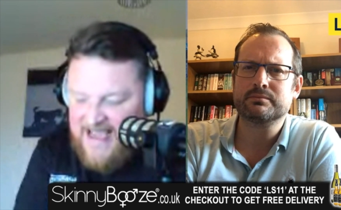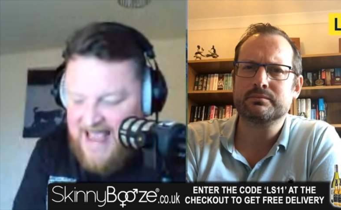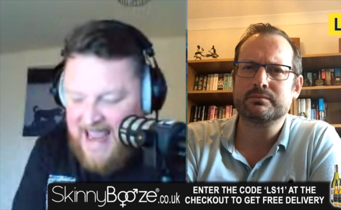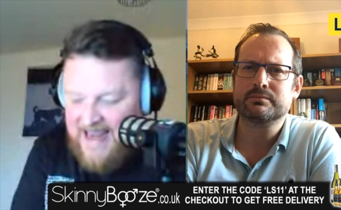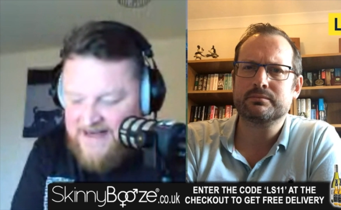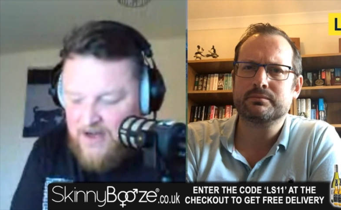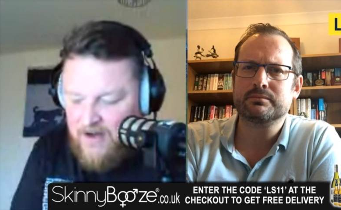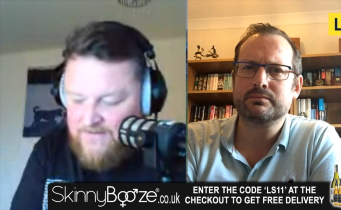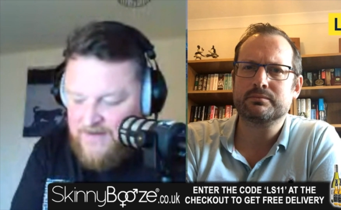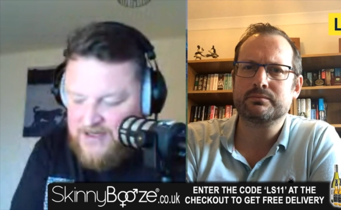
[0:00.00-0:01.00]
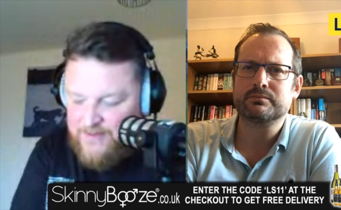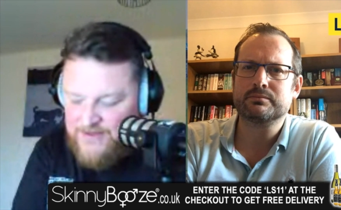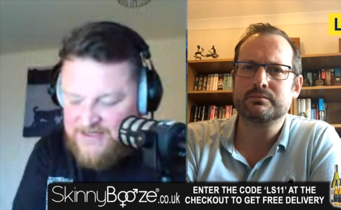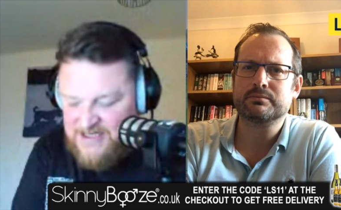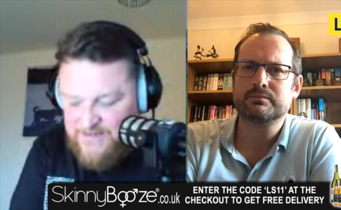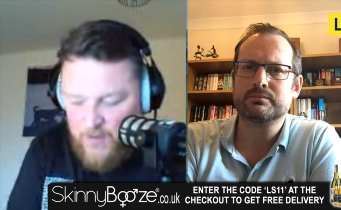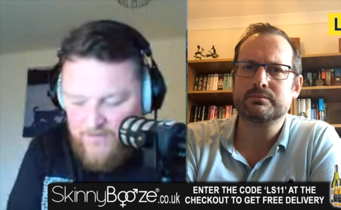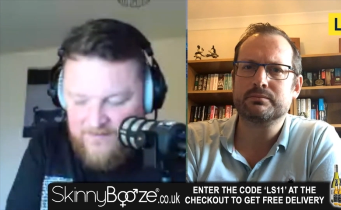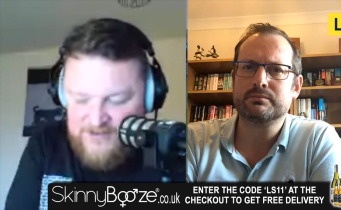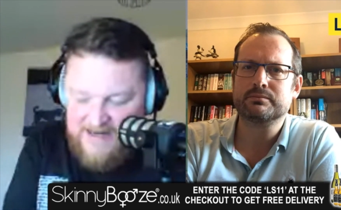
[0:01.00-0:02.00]
Speaker 1: uh, head of community
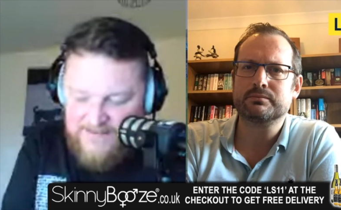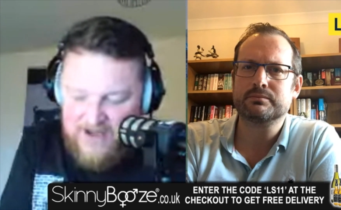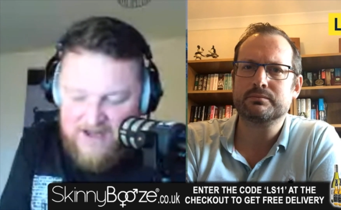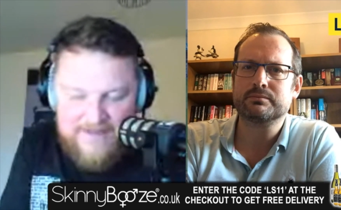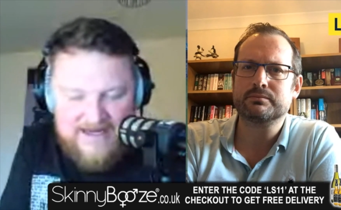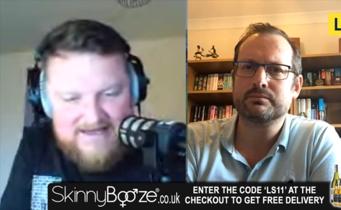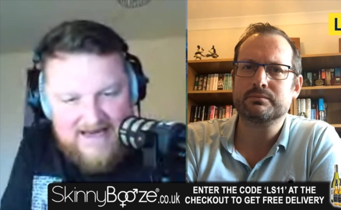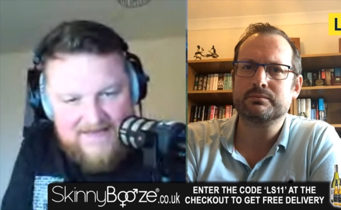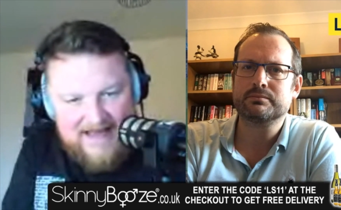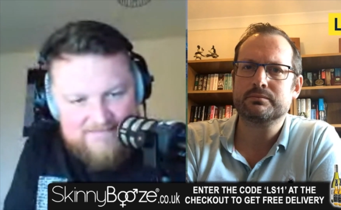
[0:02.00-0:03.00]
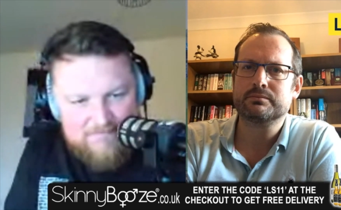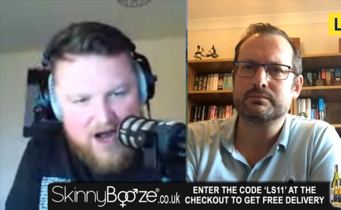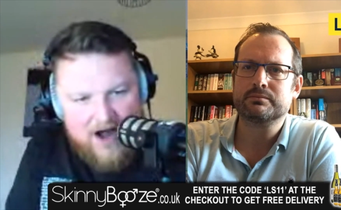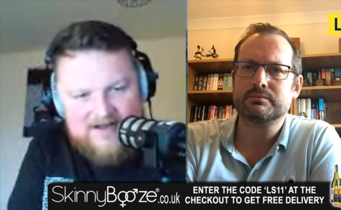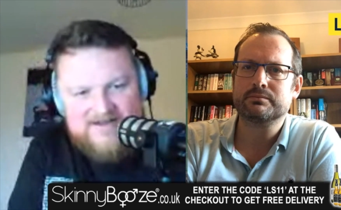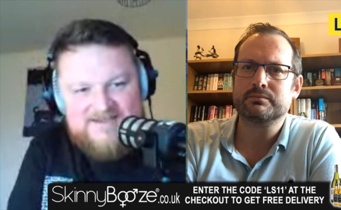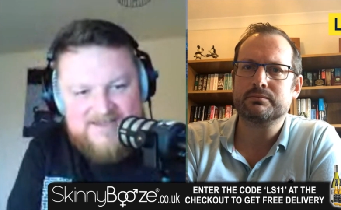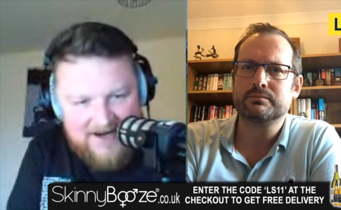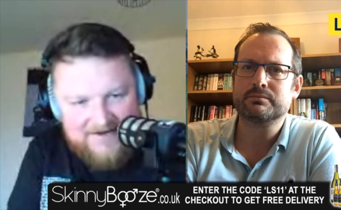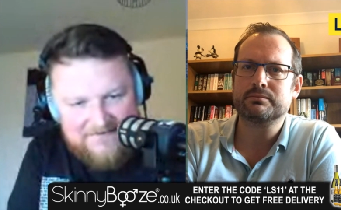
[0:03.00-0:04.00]
sport from J P I Media, and that's Mark
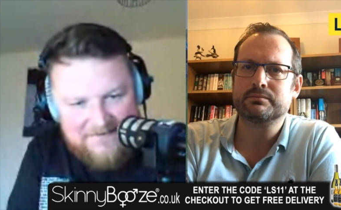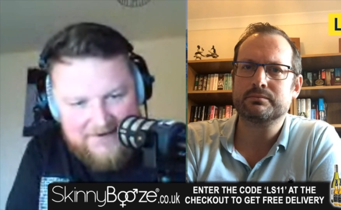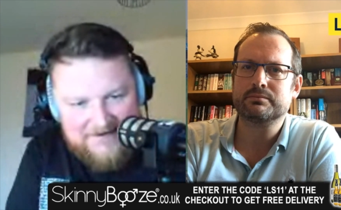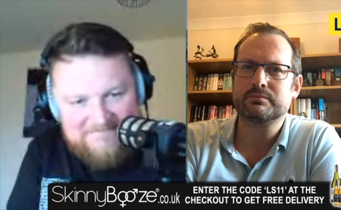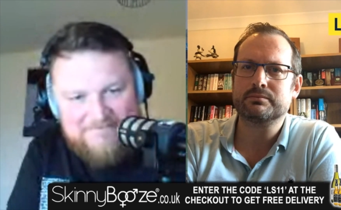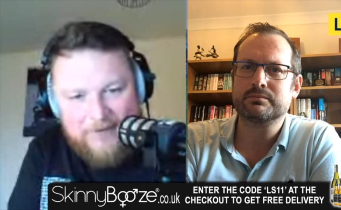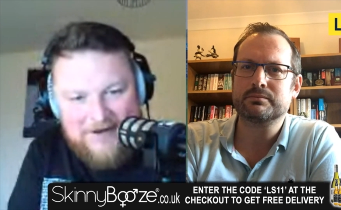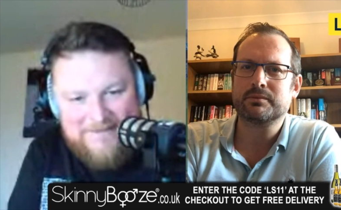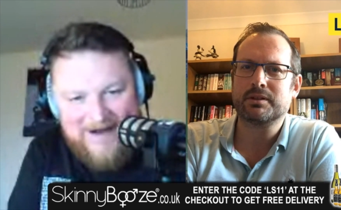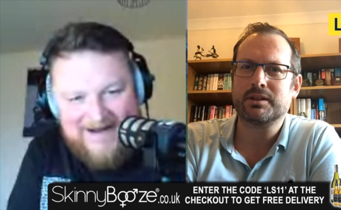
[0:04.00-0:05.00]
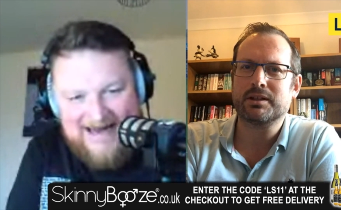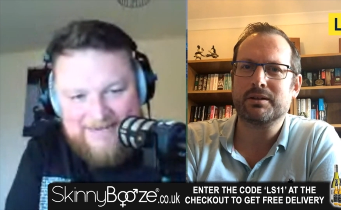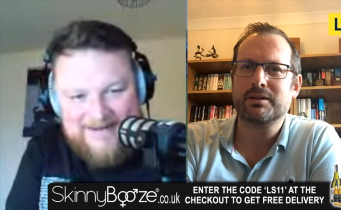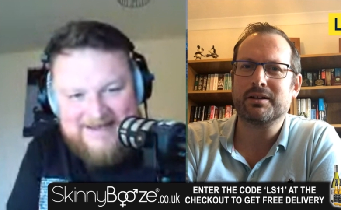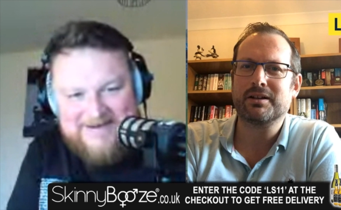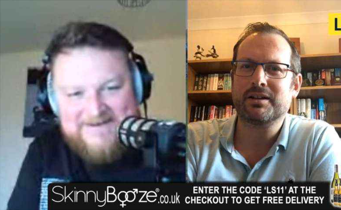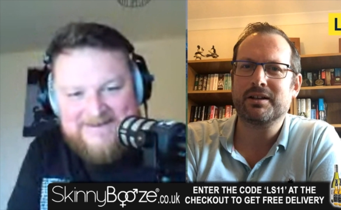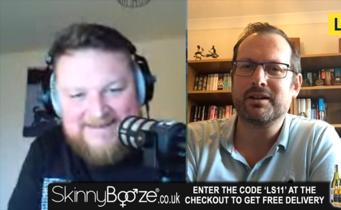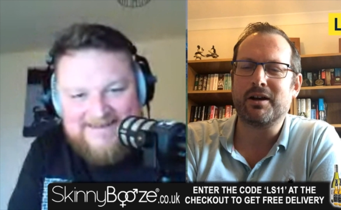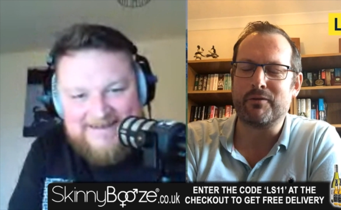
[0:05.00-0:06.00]
Dunford. Morning, Mark. How are you?
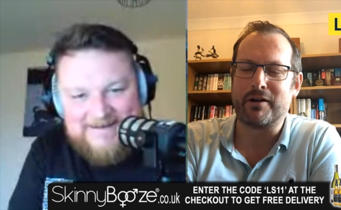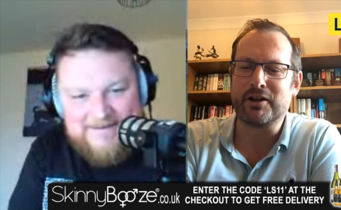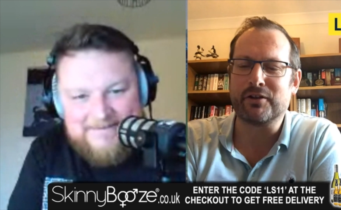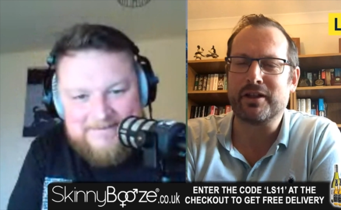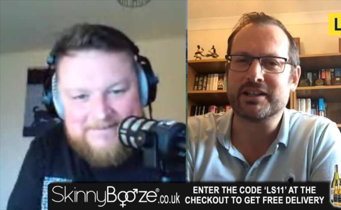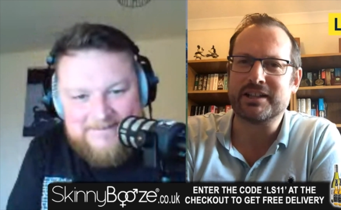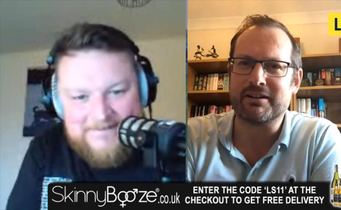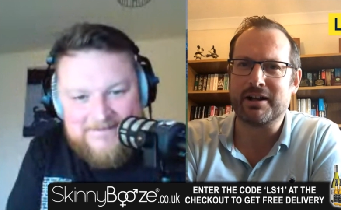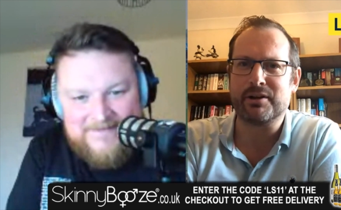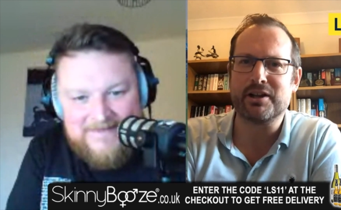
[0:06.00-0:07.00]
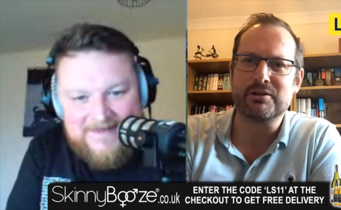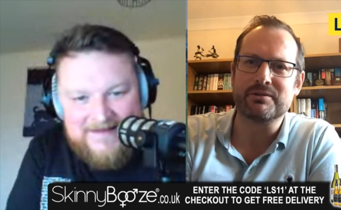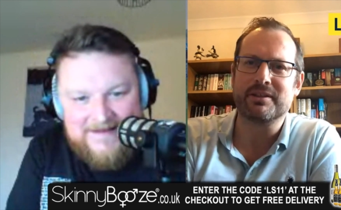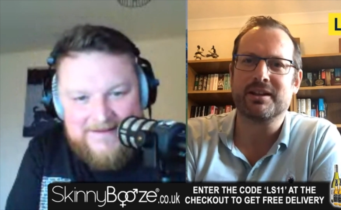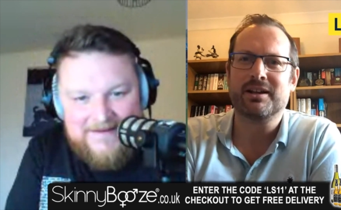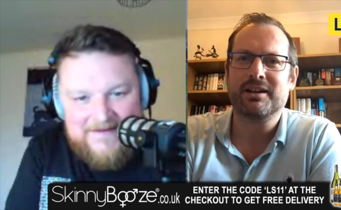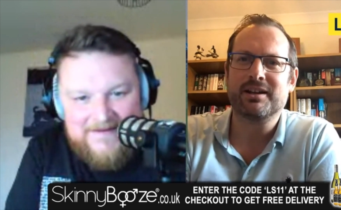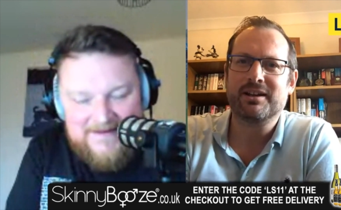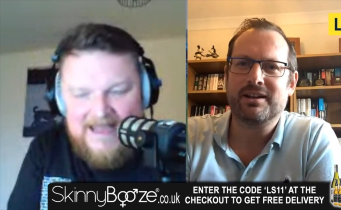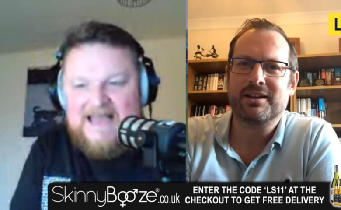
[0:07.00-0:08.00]
Speaker 2: I'm very good, thanks, Darren. How are you?
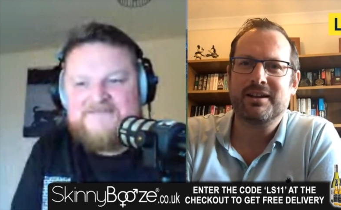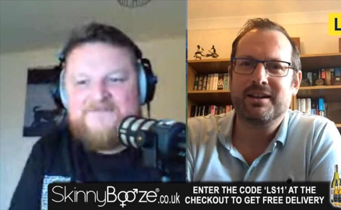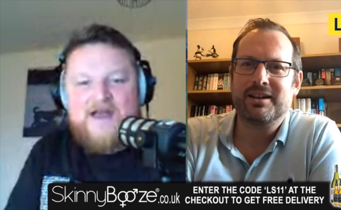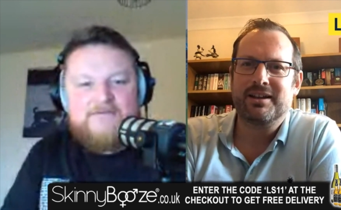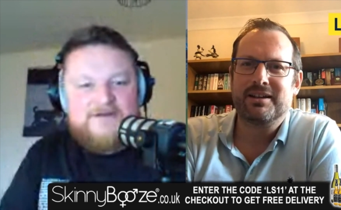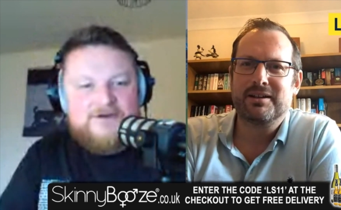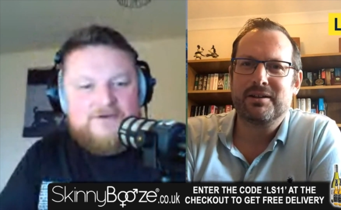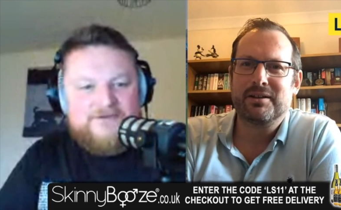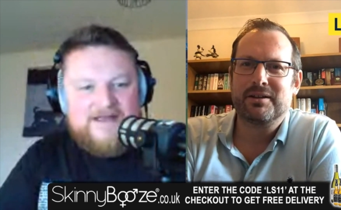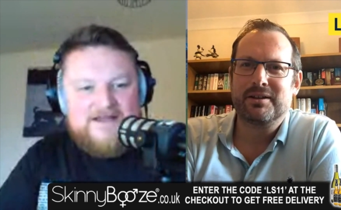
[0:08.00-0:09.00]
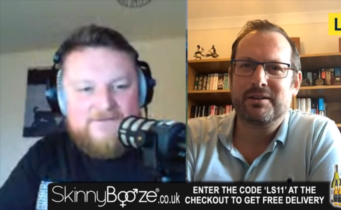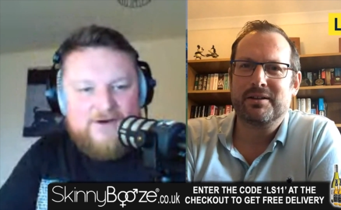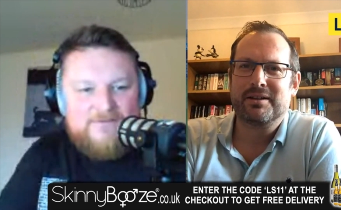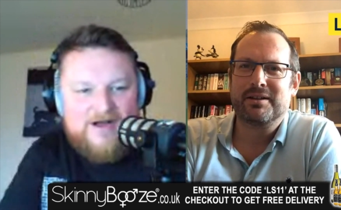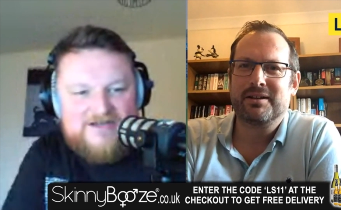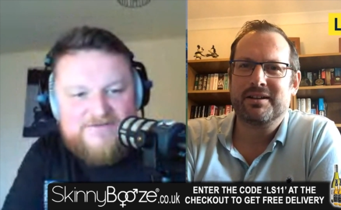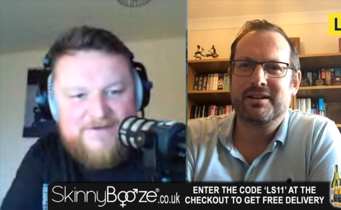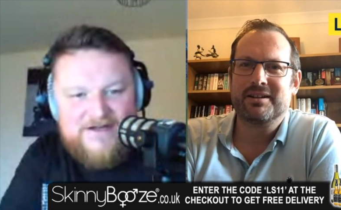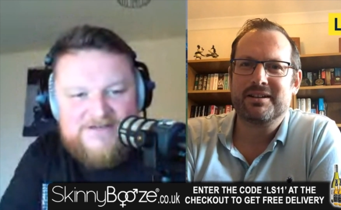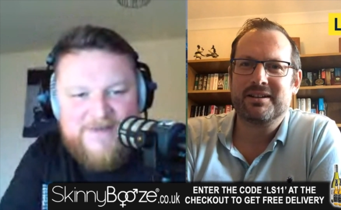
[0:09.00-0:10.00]
Speaker 1: Yes, very good. Thank you very much
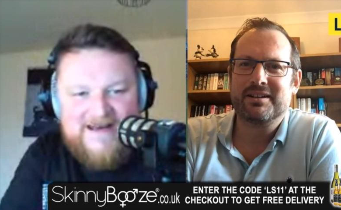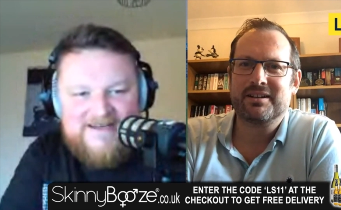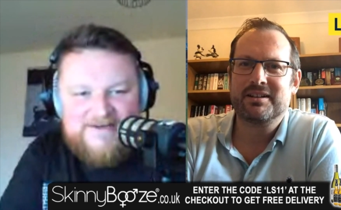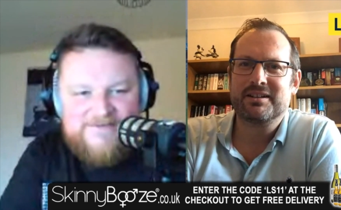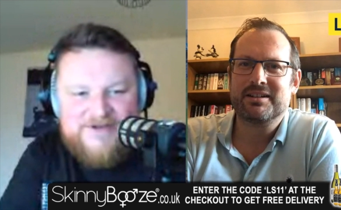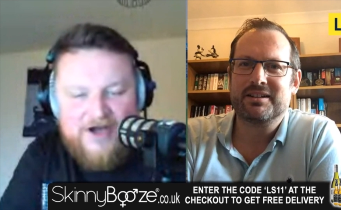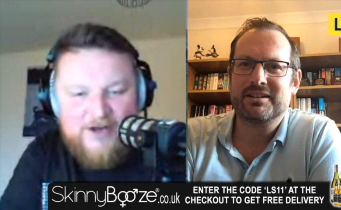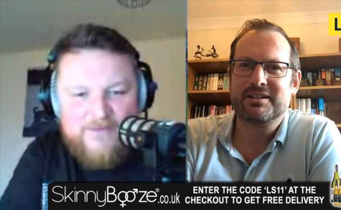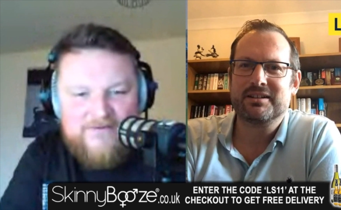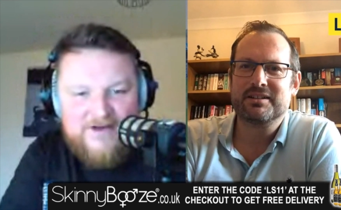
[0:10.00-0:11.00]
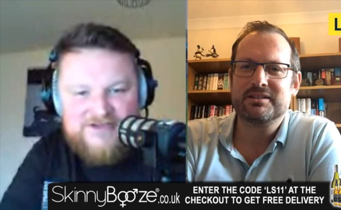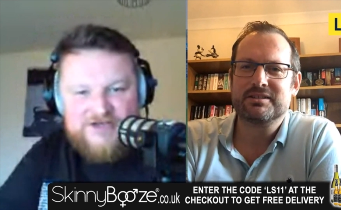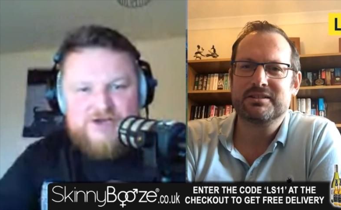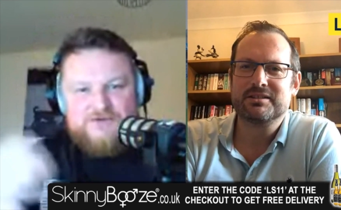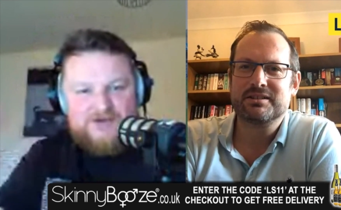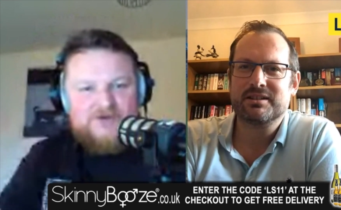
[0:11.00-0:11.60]
for spending some time with us. And you, you